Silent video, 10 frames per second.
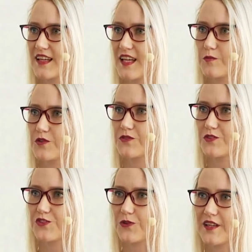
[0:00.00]
able to
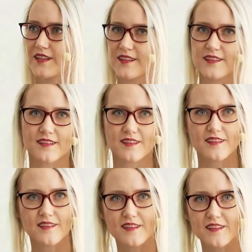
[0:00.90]
join
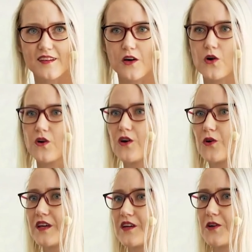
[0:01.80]
the
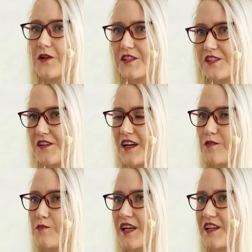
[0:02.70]
ongoing culture
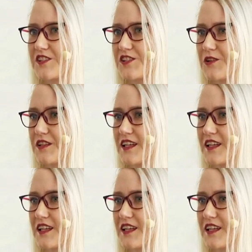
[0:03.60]
and making sure